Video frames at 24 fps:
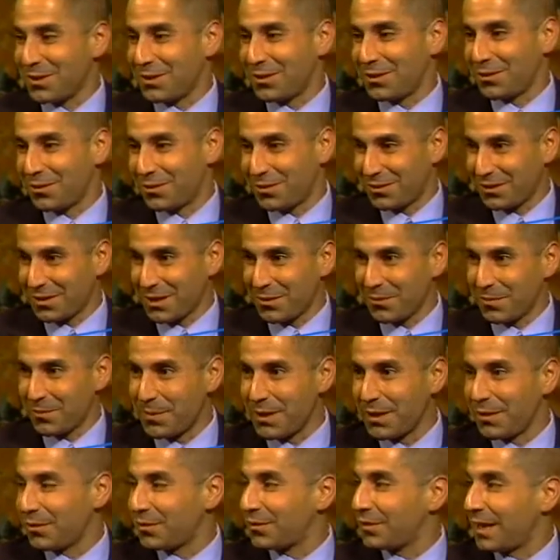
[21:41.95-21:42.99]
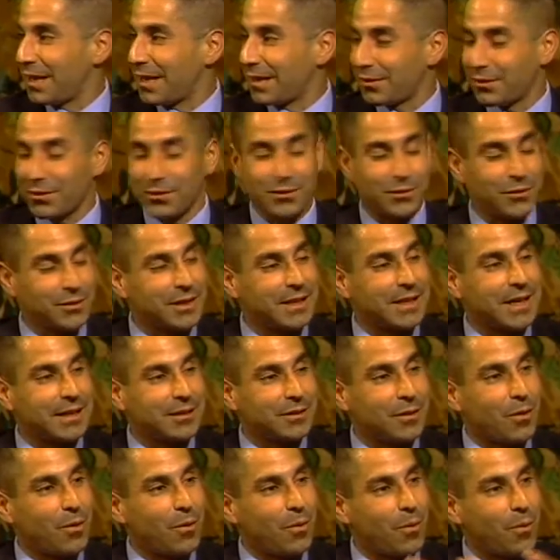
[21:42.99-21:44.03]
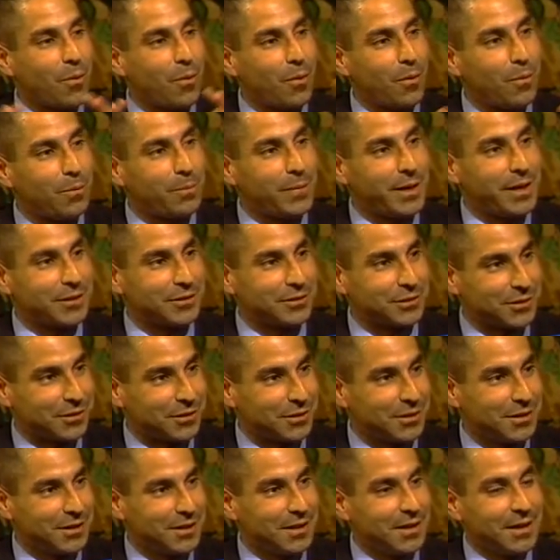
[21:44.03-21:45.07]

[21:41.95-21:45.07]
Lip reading: which is kind of what Peter's saying, looking at the whole picture.